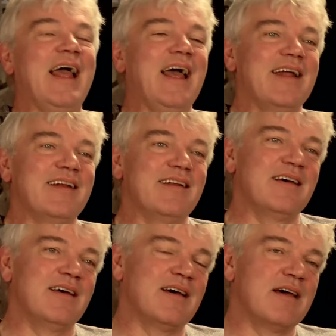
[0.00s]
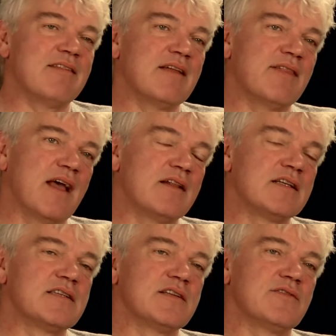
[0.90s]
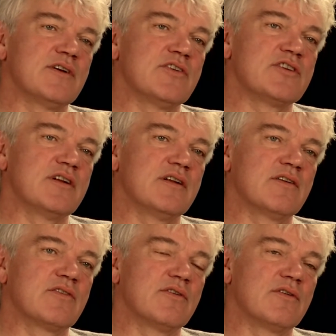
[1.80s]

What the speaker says: And I think there the situation